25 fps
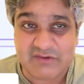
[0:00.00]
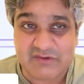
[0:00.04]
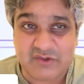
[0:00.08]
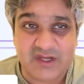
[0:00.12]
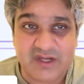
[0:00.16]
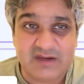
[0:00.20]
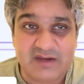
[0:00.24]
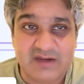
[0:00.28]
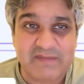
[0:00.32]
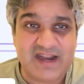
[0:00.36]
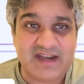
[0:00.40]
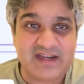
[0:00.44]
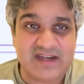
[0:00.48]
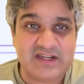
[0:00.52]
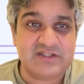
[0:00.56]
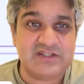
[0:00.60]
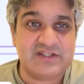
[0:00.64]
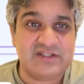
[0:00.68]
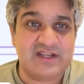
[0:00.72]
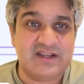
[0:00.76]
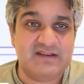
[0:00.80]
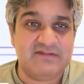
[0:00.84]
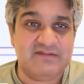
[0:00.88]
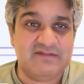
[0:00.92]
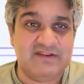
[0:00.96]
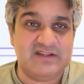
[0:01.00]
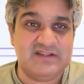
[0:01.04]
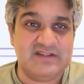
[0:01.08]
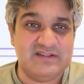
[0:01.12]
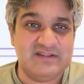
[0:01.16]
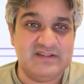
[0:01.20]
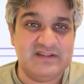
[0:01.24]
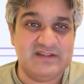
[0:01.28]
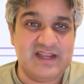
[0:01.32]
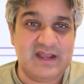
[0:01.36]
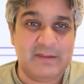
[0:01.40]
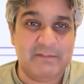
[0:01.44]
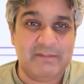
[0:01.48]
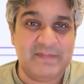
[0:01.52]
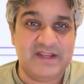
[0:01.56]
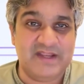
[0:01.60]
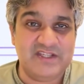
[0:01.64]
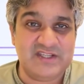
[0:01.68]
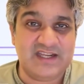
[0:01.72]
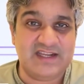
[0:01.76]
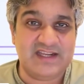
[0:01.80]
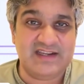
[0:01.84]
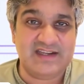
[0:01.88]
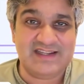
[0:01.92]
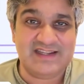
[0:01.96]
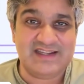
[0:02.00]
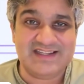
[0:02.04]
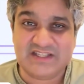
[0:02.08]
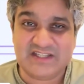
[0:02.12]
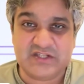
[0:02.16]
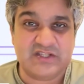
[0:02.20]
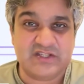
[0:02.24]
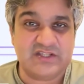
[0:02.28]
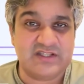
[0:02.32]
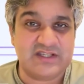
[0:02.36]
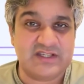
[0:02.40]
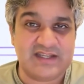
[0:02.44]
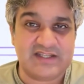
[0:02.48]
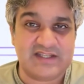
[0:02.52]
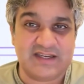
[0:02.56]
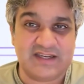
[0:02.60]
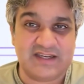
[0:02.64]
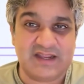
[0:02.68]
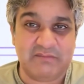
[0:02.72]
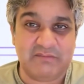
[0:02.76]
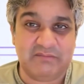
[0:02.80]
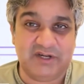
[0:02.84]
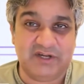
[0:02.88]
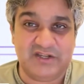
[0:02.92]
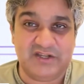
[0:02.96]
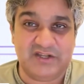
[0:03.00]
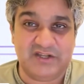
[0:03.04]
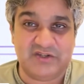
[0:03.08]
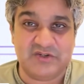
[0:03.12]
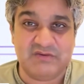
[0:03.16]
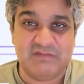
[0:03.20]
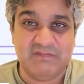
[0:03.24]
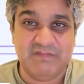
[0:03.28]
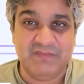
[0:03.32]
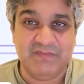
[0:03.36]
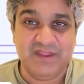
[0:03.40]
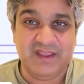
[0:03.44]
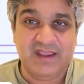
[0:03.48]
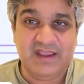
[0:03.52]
So in a managed service, a missed ticket isn't just an SLA breach.